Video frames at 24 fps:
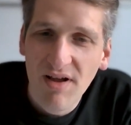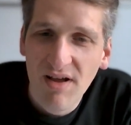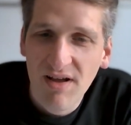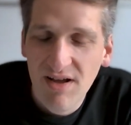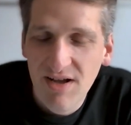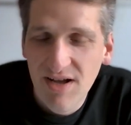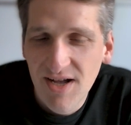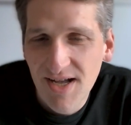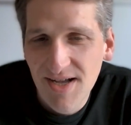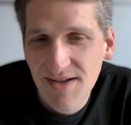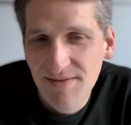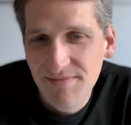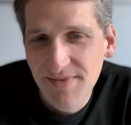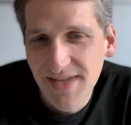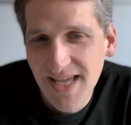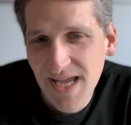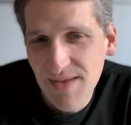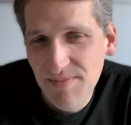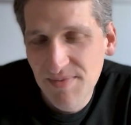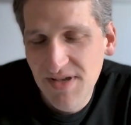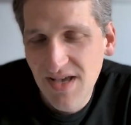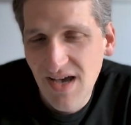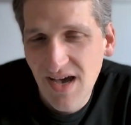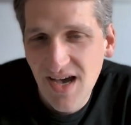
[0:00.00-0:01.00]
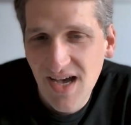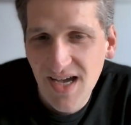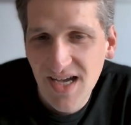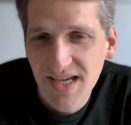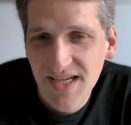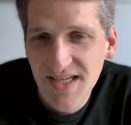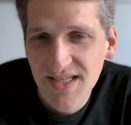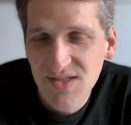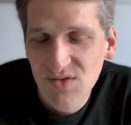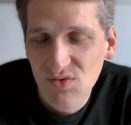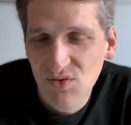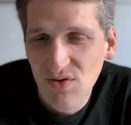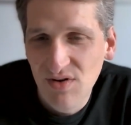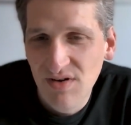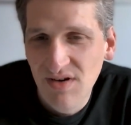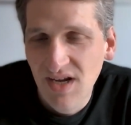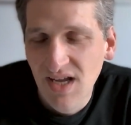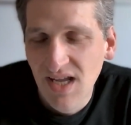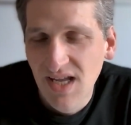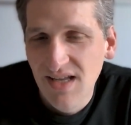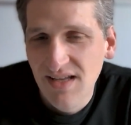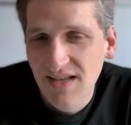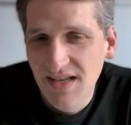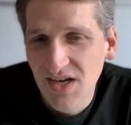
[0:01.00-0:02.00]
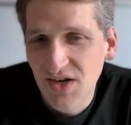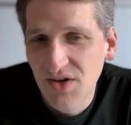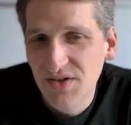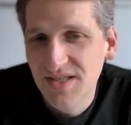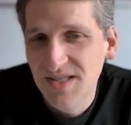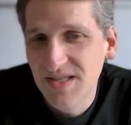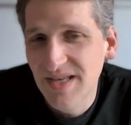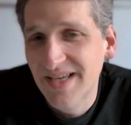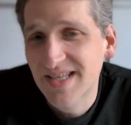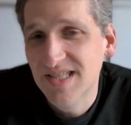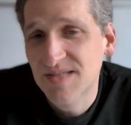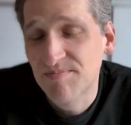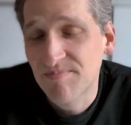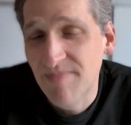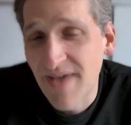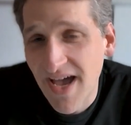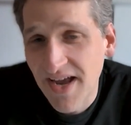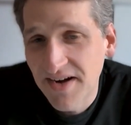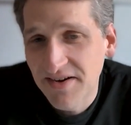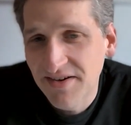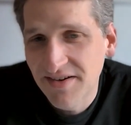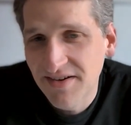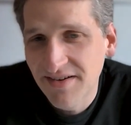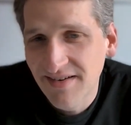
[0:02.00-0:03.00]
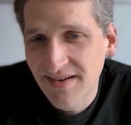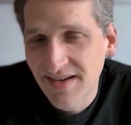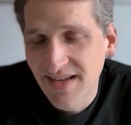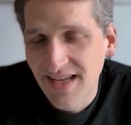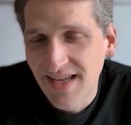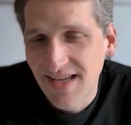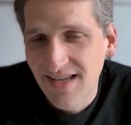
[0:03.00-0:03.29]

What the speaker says: KPIs or is better.